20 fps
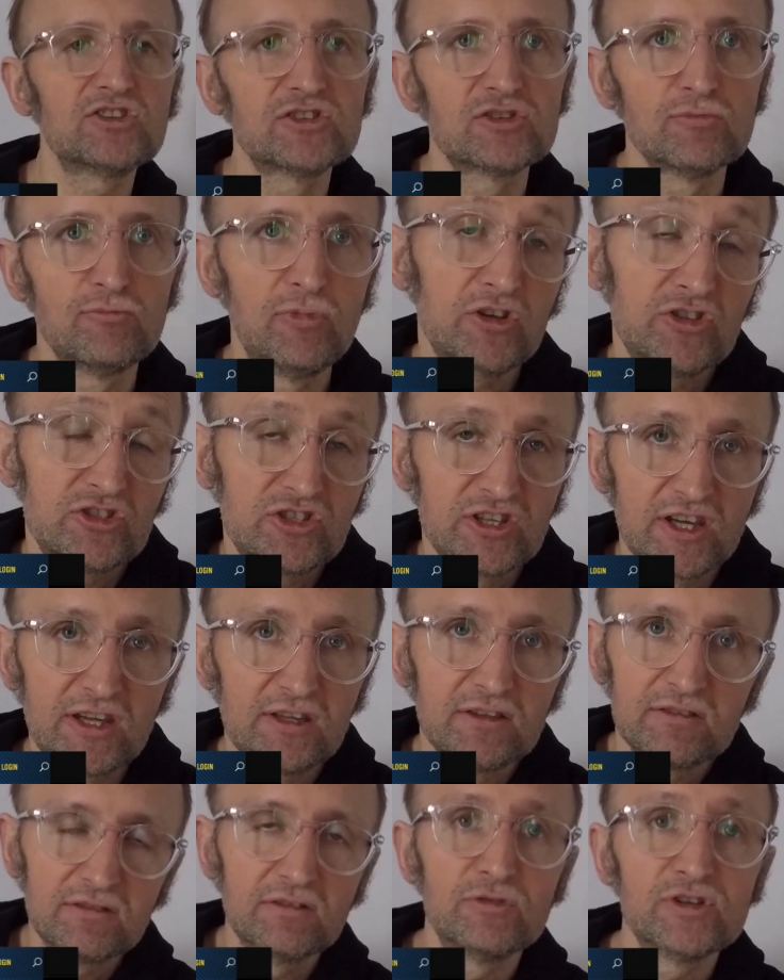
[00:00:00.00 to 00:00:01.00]

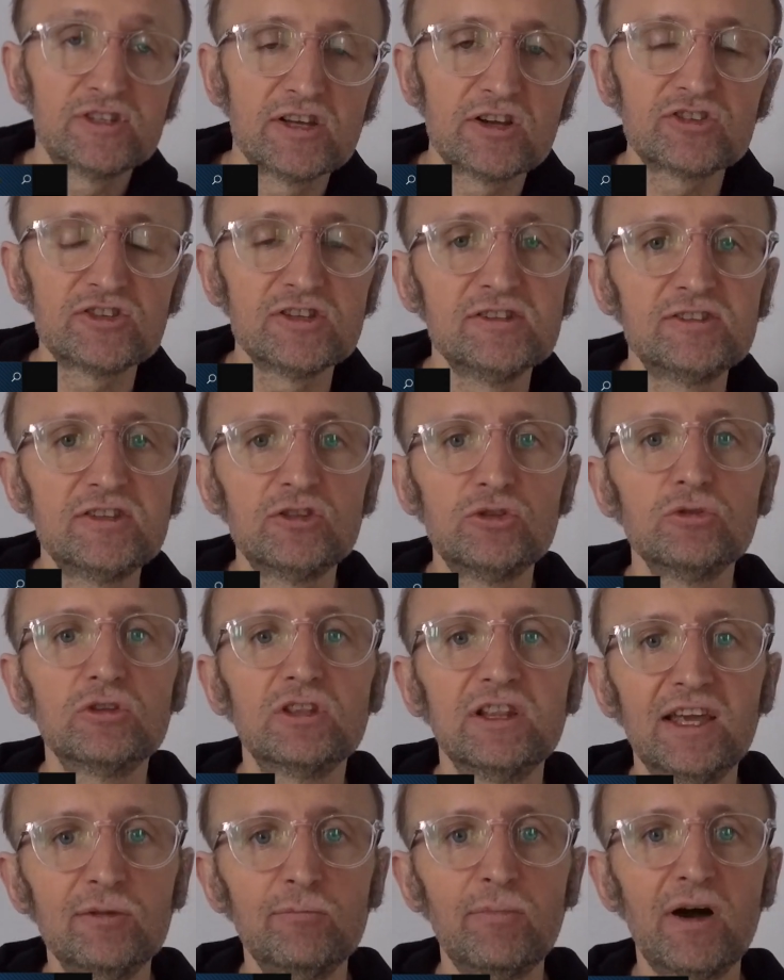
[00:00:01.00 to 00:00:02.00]
blockchain research institute
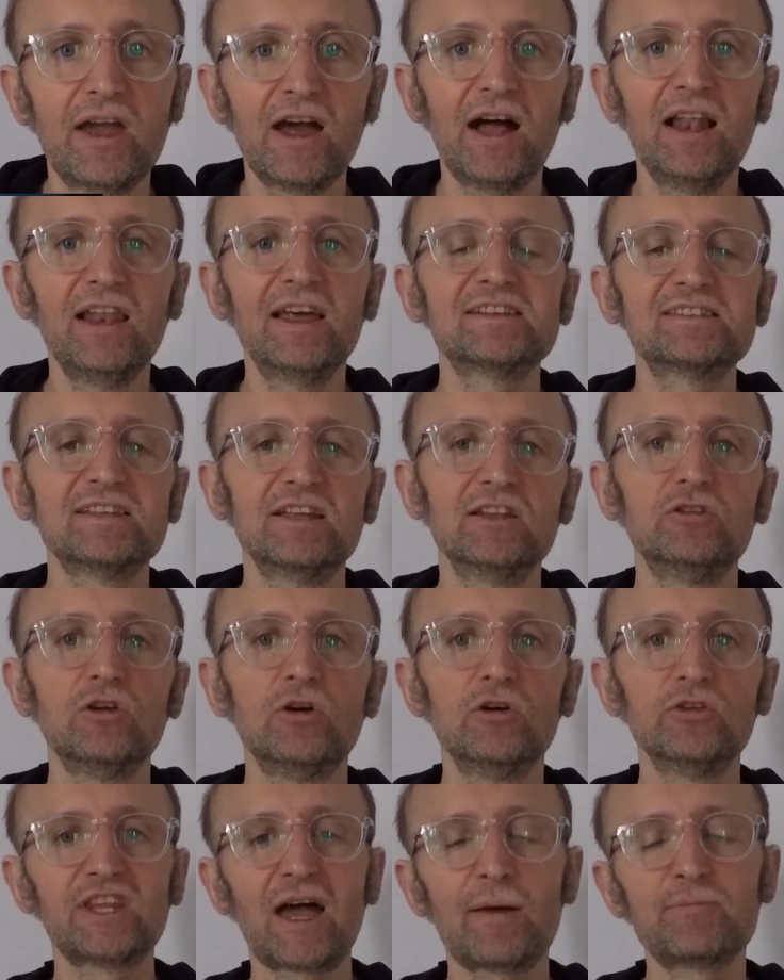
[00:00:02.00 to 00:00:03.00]
led by Alex and
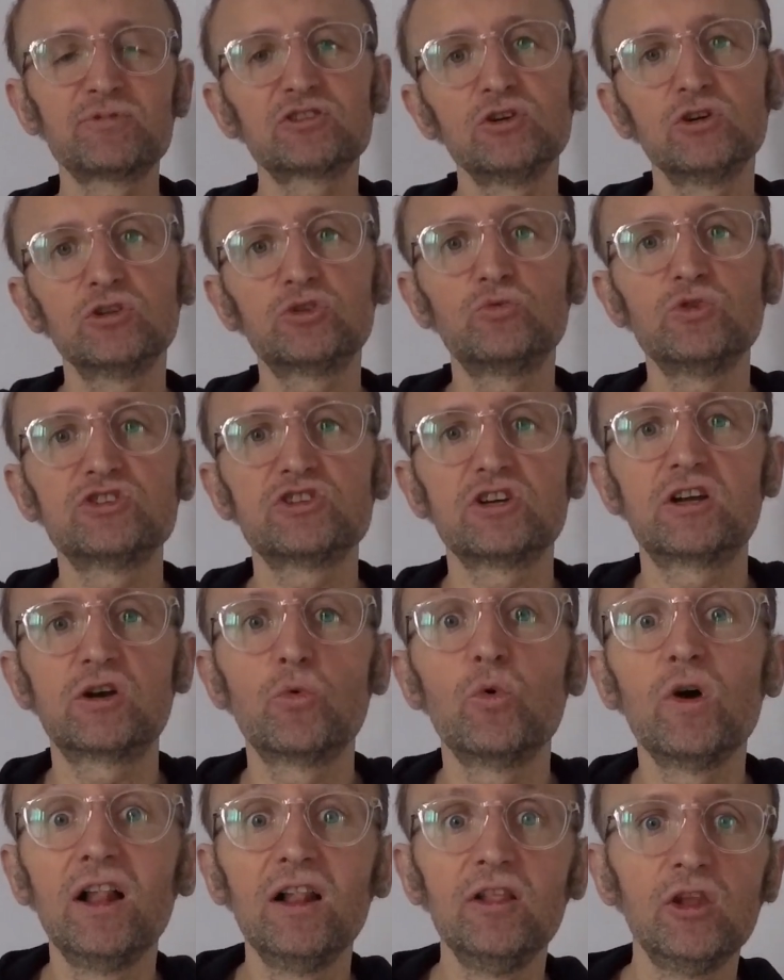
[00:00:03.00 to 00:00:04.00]
Tapscott, which are
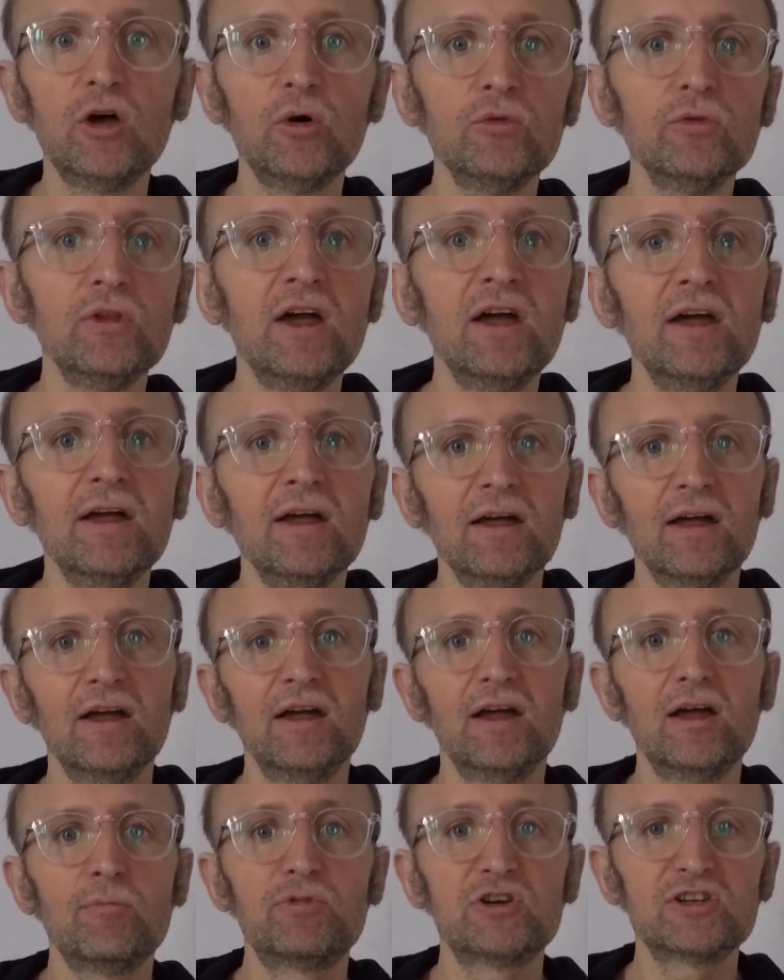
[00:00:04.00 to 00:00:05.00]
well-known
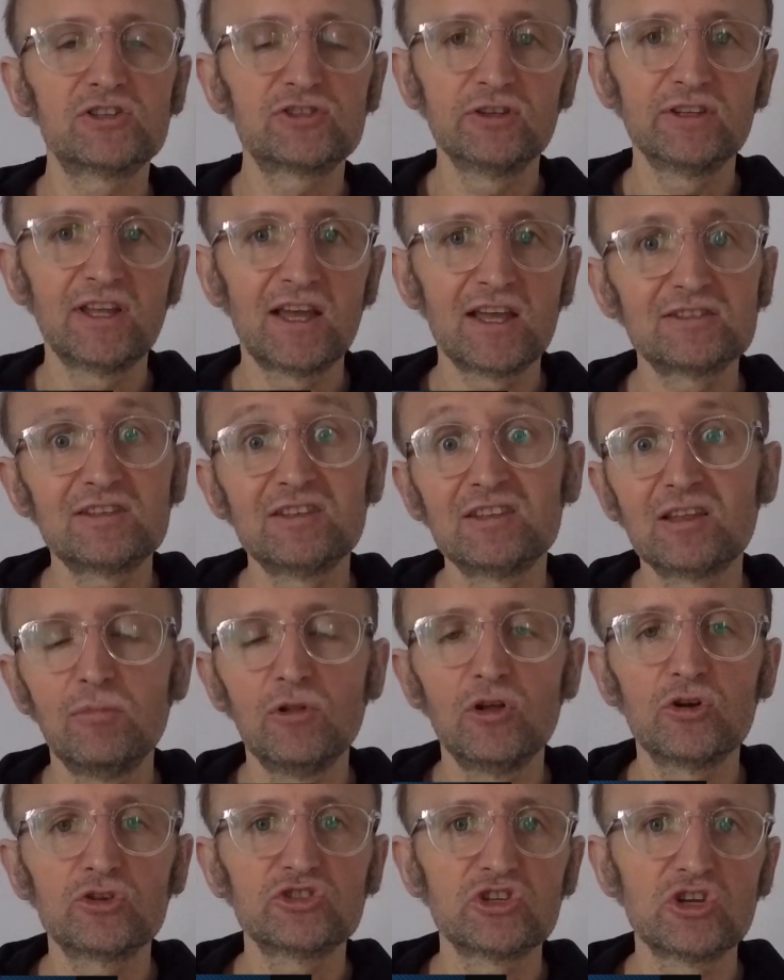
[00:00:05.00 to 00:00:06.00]
personas in the
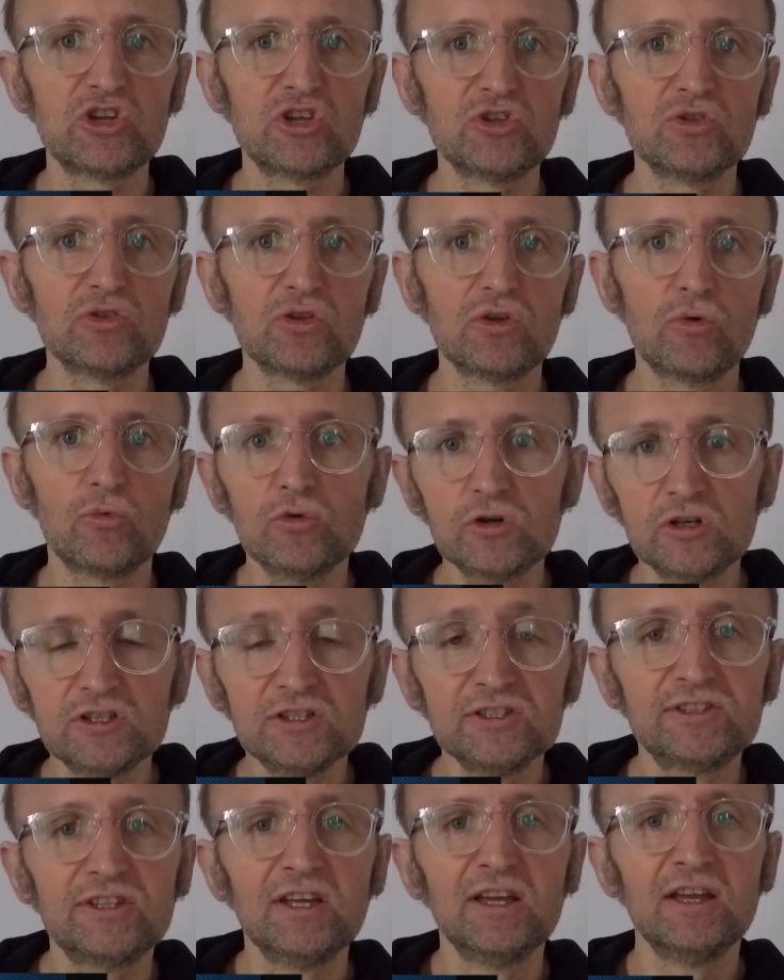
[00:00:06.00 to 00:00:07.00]
blockchain
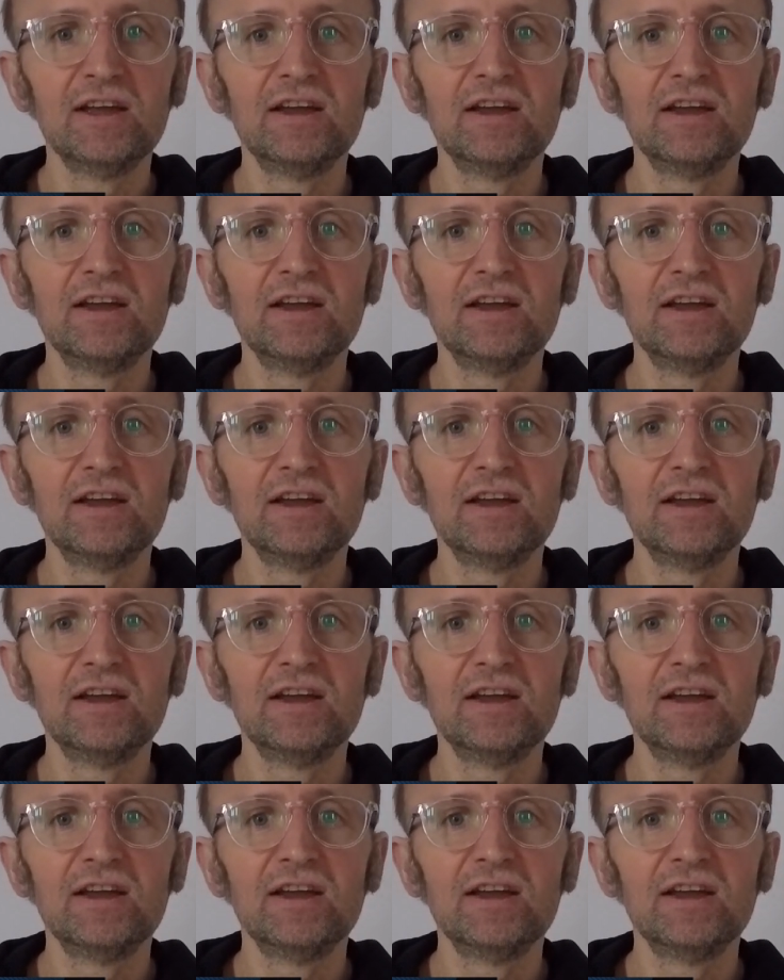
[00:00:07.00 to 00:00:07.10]
world,